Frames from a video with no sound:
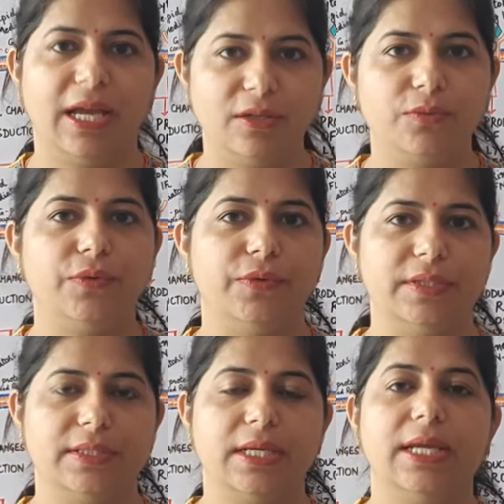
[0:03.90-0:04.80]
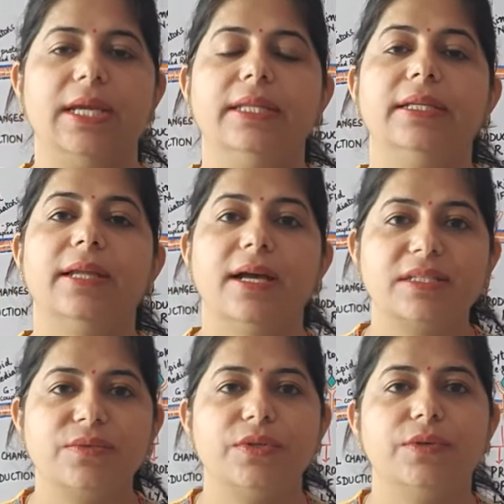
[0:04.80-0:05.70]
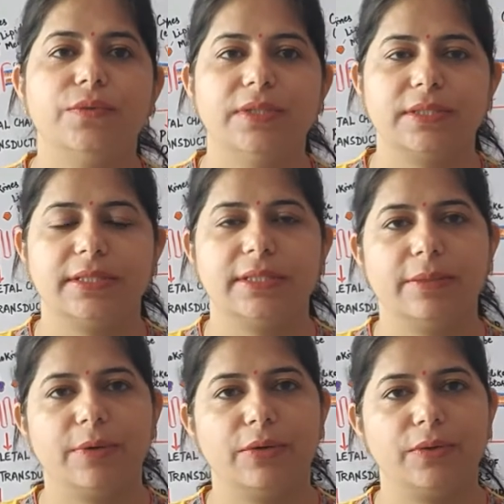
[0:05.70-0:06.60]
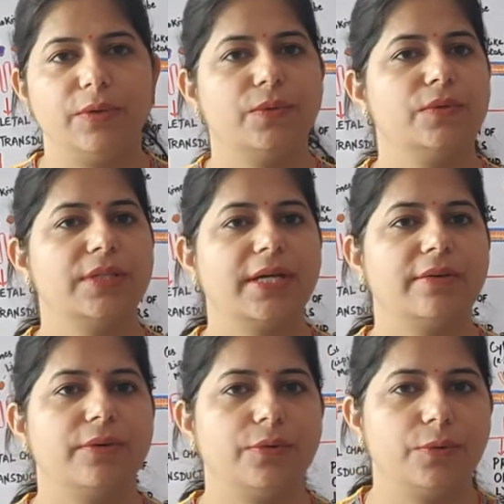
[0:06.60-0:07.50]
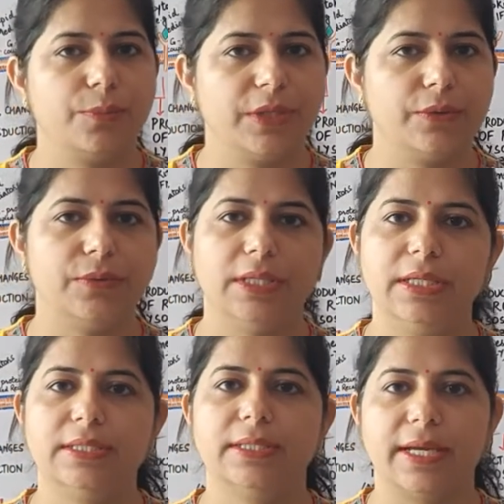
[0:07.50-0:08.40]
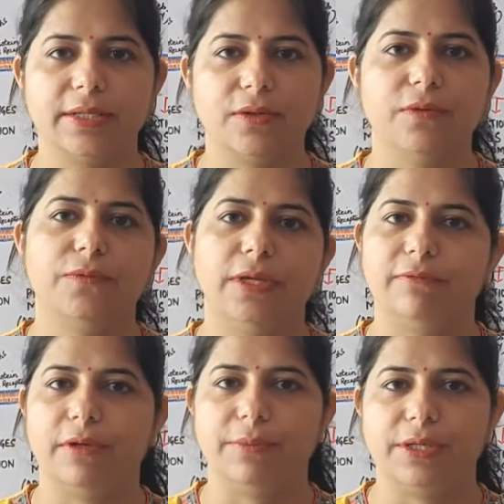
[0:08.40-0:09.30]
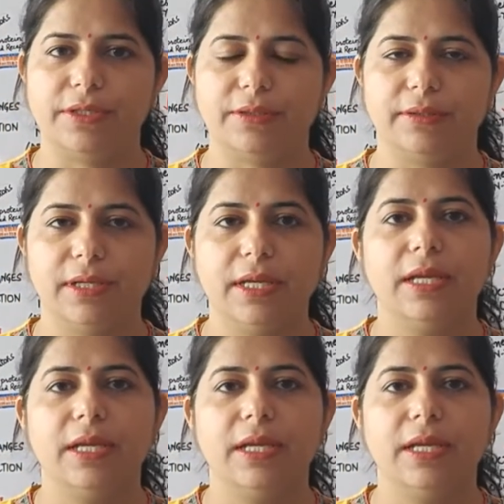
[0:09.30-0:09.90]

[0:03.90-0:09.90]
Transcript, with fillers: Hello viewers, in the last video we studied about leukocyte recruitment to the site of inflammation.